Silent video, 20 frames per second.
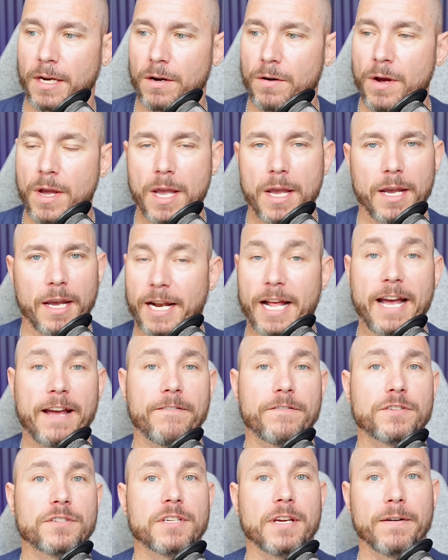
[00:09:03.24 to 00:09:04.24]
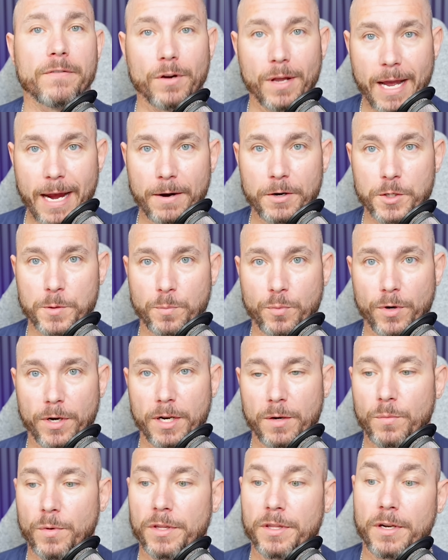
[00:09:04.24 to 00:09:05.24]
ago, and I have several hours
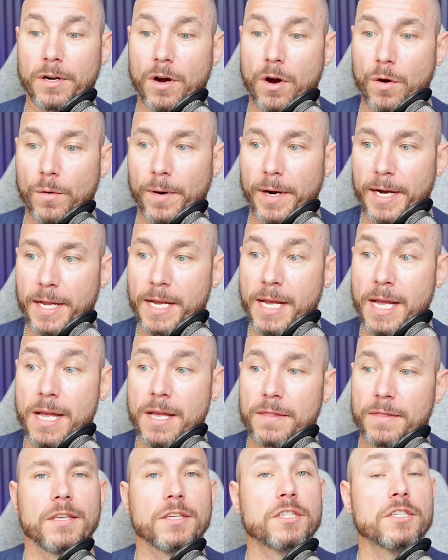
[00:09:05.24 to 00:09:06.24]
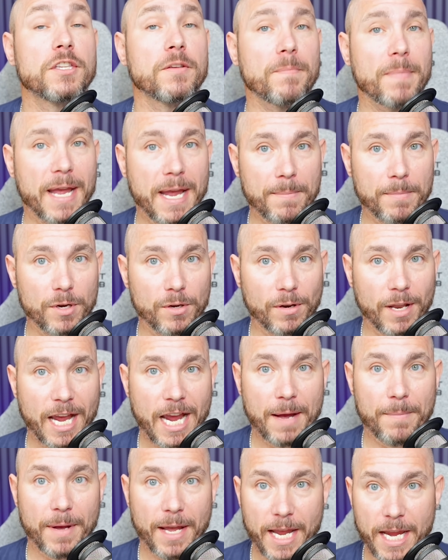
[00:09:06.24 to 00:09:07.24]
printed with it already. This is the Bambu
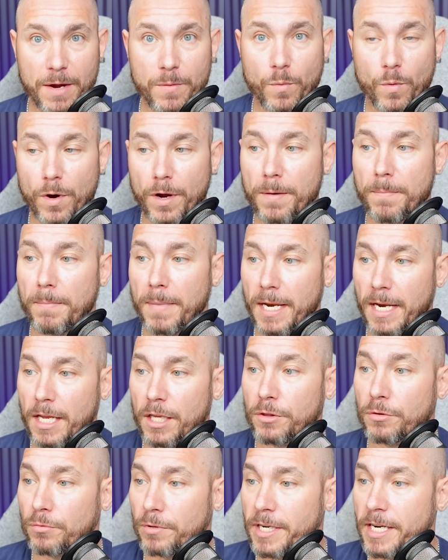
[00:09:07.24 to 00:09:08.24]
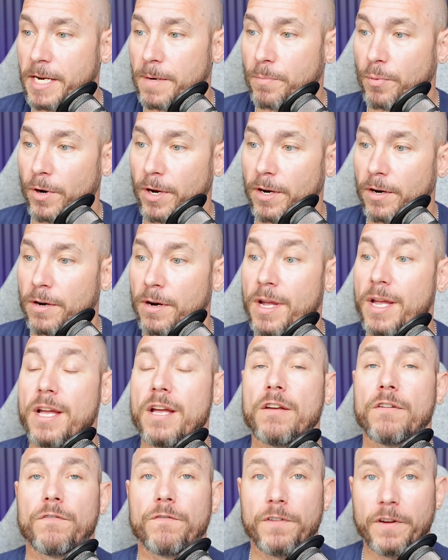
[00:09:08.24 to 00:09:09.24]
Lab A1 Mini 3D printer,
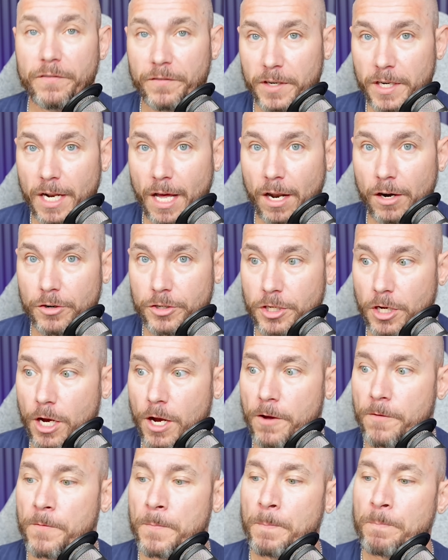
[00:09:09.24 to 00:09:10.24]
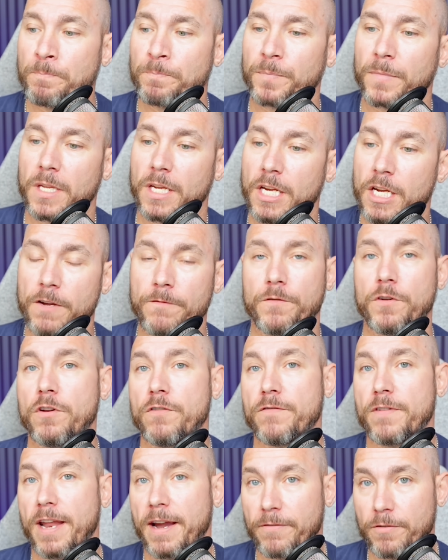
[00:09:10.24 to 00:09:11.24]
$50 off. If
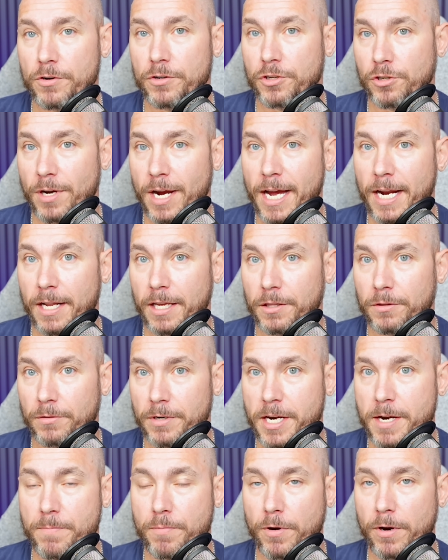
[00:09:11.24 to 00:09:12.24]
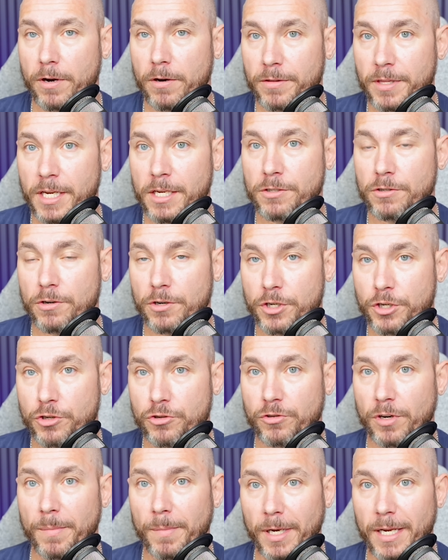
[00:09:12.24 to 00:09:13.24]
you've never tried a 3D printer, these are
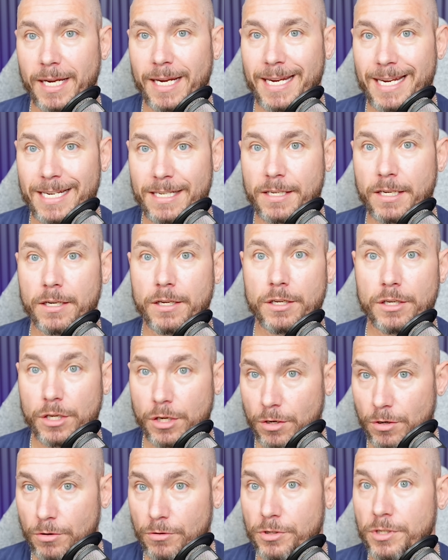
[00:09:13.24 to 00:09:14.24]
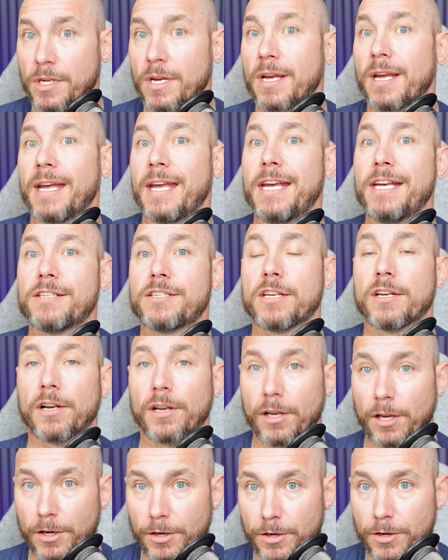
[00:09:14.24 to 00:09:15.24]
extremely easy to use, easy
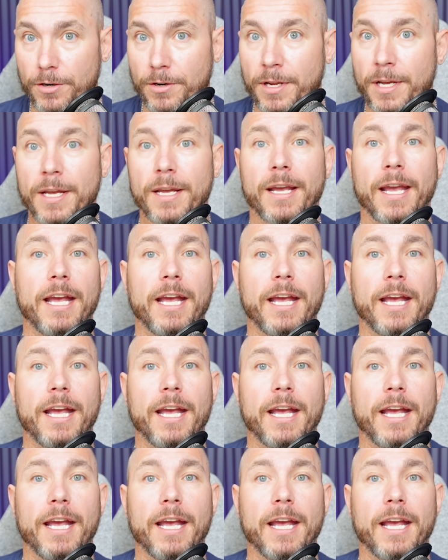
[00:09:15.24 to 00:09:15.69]
to learn,